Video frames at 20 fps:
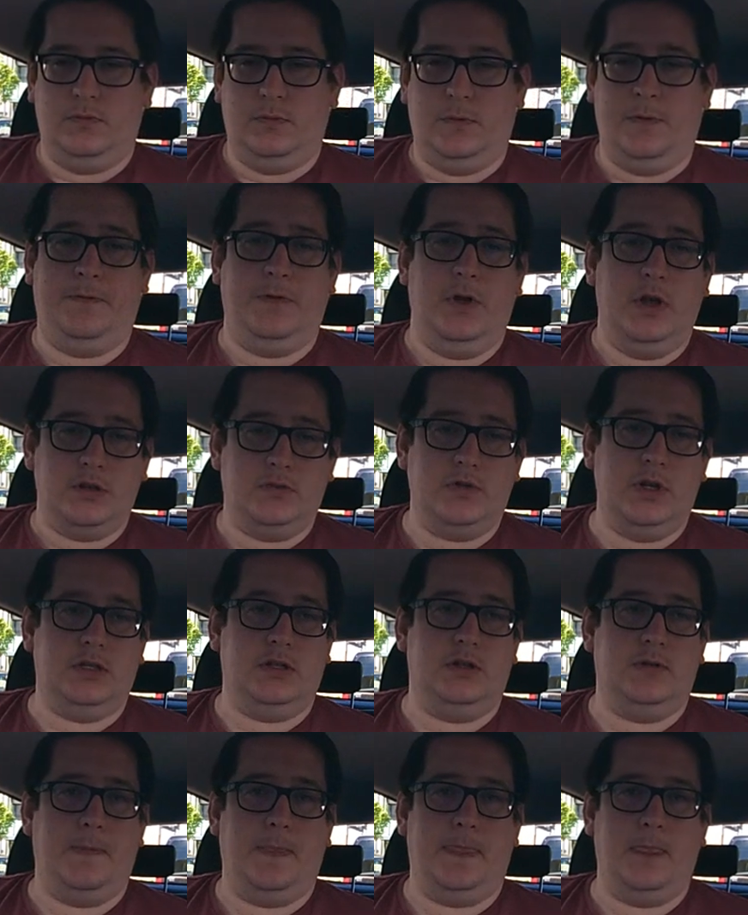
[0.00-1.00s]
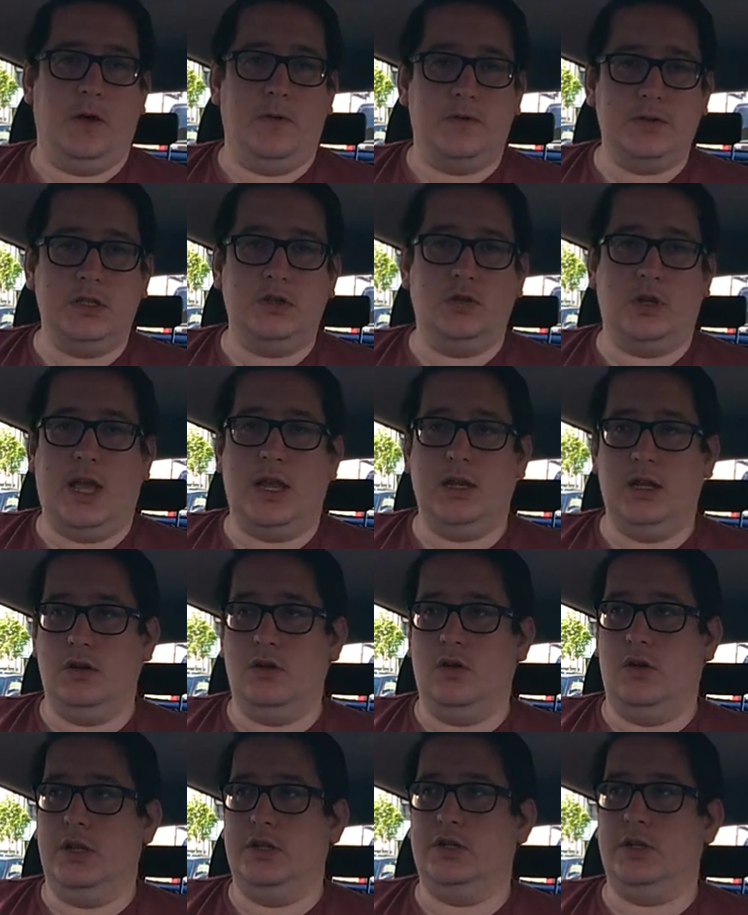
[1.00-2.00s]
The first reason, obviously, you're gaining
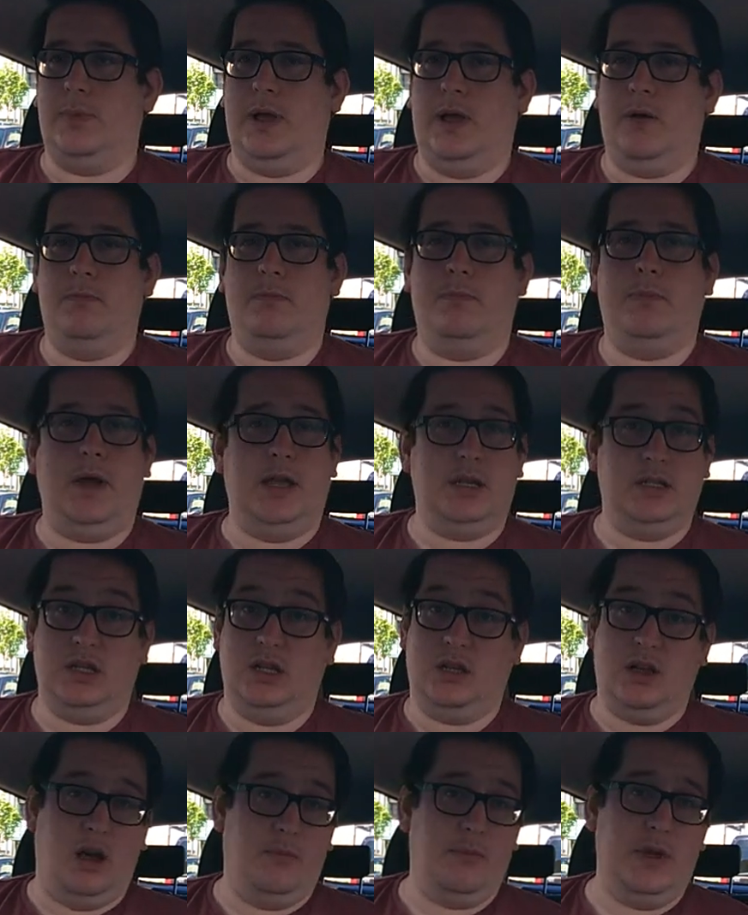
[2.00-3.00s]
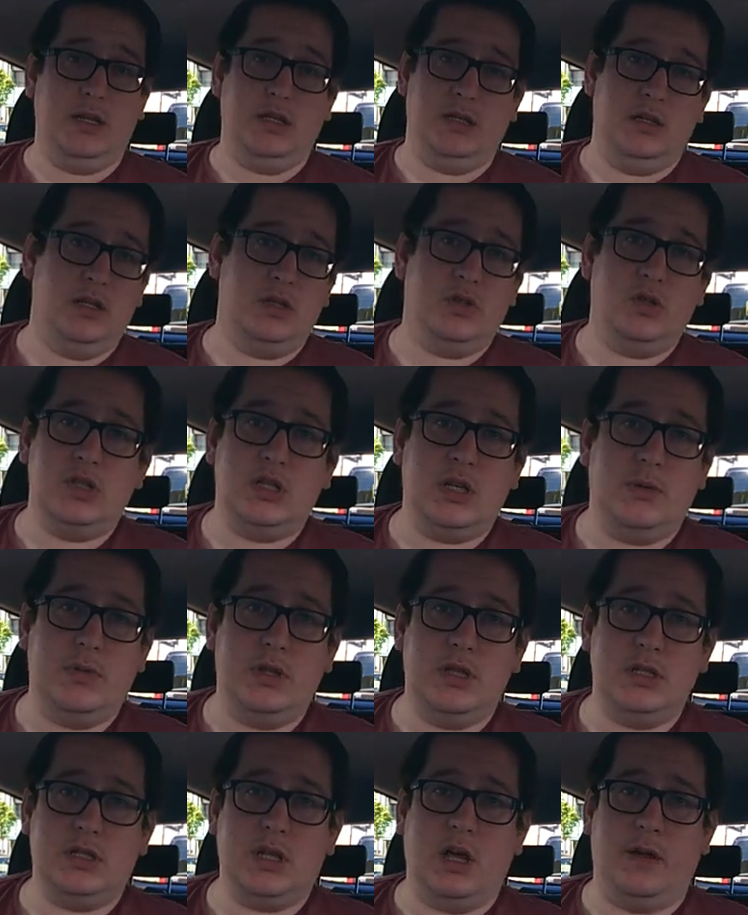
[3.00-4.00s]
knowledge about basic car maintenance on some
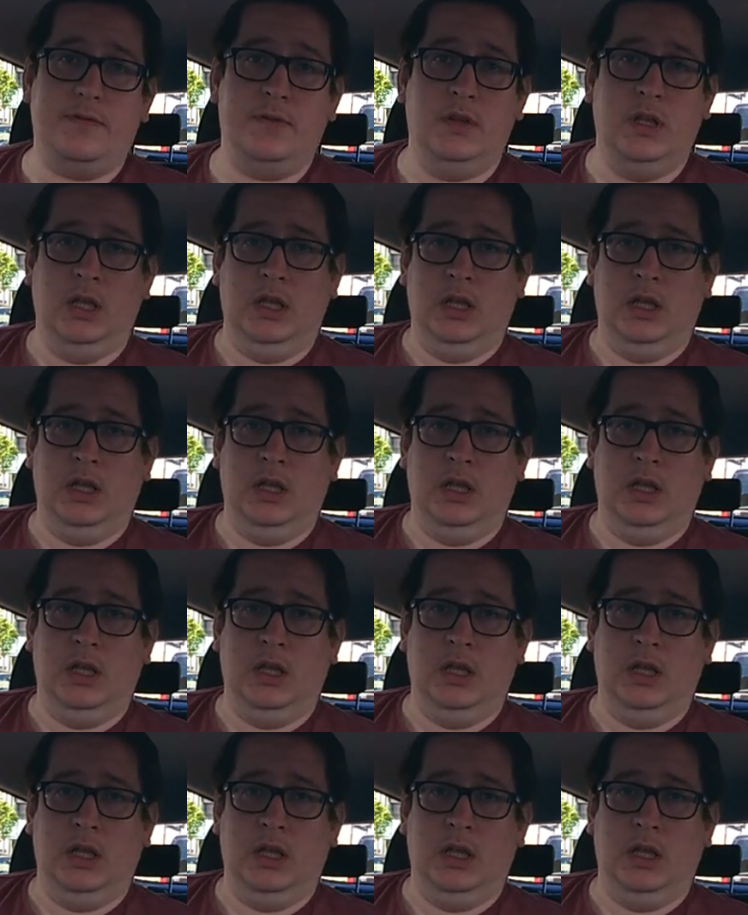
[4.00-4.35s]
of the stuff.